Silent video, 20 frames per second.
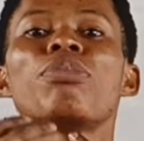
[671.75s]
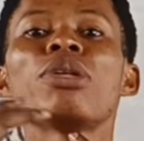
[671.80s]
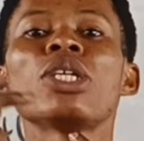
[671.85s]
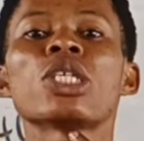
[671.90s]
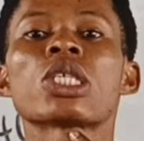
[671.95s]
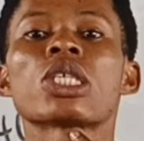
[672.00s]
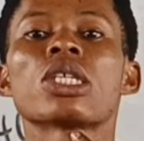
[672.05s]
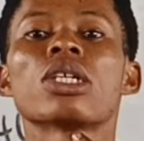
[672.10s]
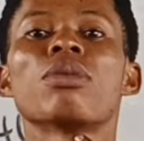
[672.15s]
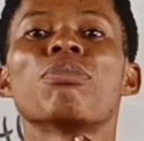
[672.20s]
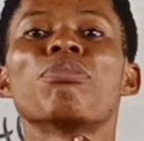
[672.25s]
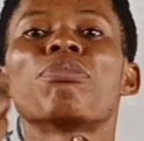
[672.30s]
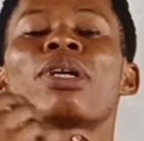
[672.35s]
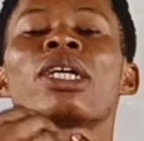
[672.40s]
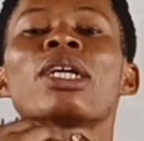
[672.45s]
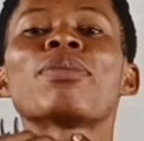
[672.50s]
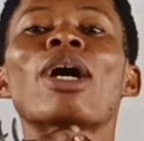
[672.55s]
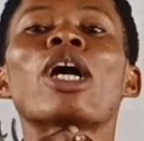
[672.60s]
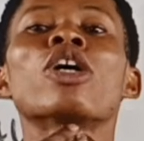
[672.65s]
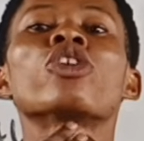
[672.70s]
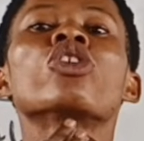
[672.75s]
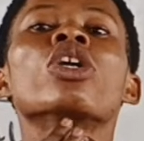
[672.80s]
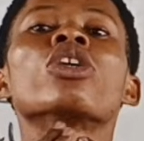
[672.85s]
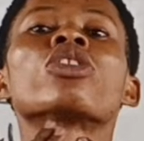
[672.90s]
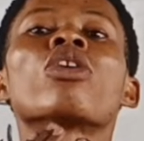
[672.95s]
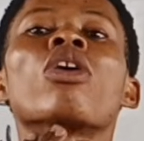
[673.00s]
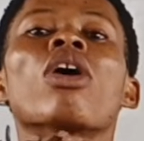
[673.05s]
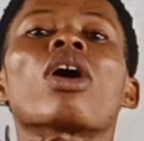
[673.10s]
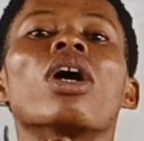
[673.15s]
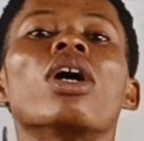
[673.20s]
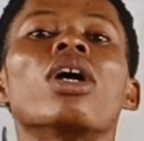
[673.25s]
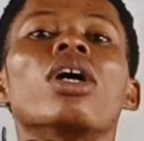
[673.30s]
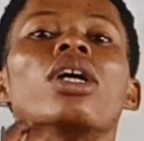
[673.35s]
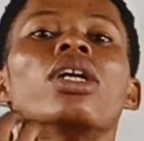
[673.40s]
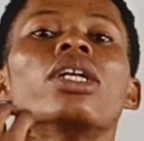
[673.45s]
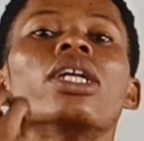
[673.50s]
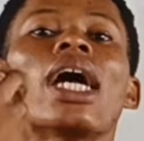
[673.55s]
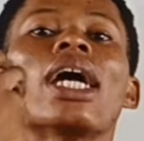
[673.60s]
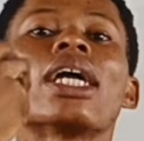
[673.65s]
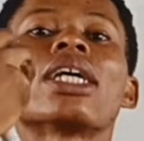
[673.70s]
Please bring out your tongue.
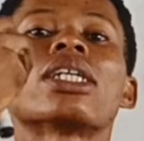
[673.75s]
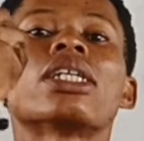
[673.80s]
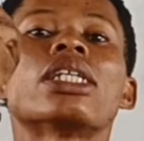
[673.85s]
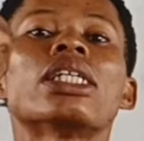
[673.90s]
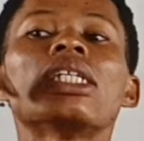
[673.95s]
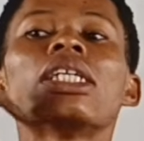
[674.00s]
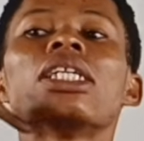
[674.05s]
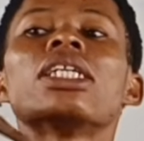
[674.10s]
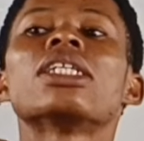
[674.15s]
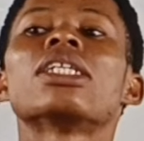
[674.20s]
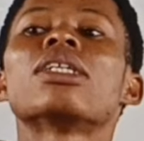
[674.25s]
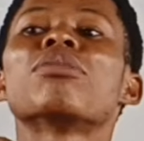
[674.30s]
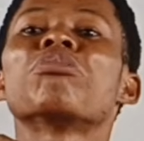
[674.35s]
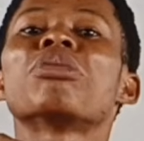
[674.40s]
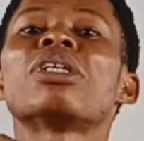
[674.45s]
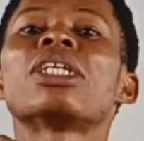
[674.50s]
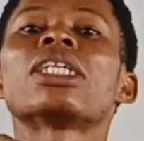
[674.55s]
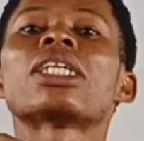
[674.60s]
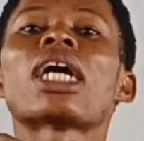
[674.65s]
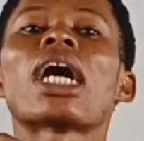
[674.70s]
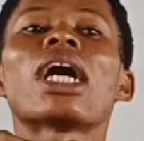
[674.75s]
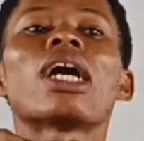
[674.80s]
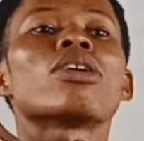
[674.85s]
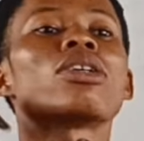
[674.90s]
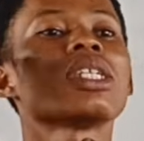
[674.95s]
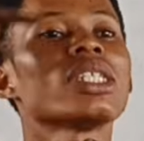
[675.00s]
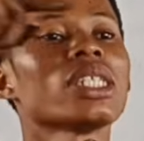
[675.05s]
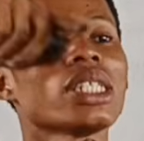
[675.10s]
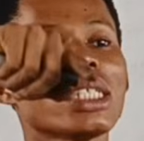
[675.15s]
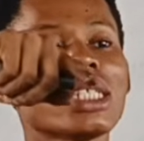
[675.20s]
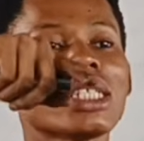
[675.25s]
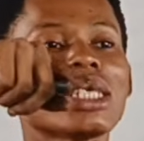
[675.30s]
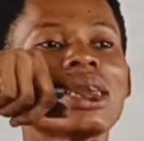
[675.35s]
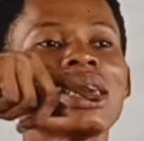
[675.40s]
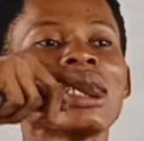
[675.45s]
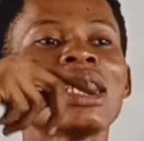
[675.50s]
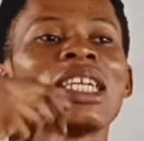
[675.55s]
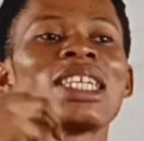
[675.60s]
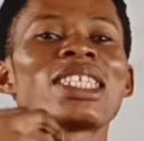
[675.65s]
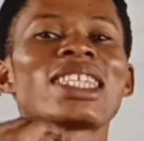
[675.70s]
Like bring out in.
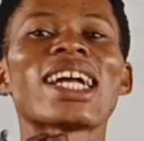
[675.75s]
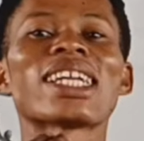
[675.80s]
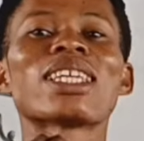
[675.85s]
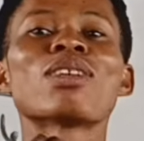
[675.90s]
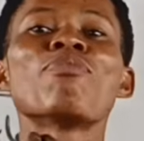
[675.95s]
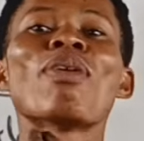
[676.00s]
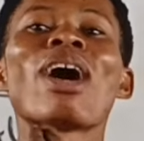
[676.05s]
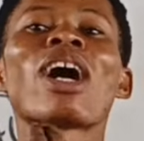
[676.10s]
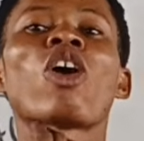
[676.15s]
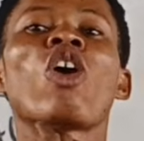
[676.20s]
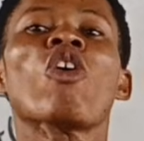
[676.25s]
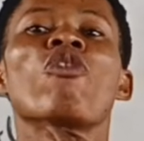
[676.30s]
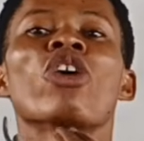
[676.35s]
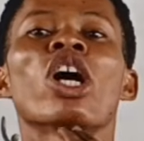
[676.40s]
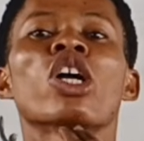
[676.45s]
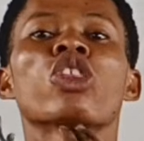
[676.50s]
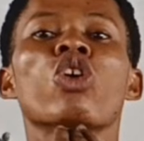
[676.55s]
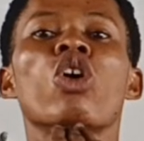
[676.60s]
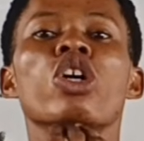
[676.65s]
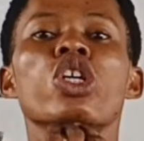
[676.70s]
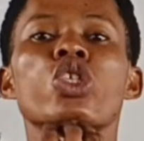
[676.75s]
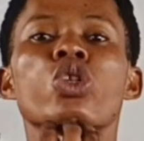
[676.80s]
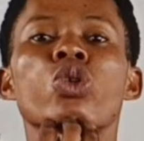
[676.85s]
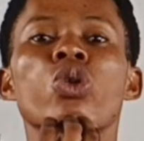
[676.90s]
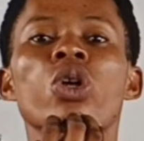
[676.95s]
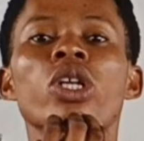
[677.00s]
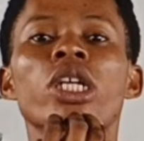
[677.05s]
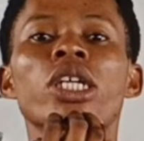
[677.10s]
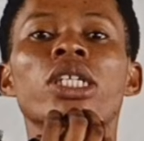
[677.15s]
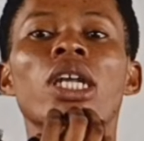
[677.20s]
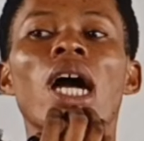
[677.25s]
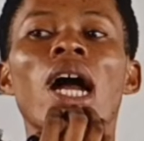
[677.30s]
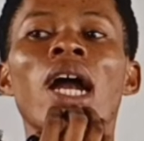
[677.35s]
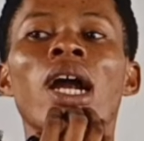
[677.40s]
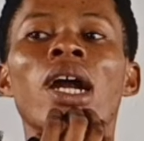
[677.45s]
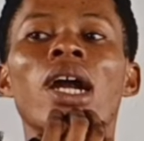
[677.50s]
It's like the back of your tongue is rolling.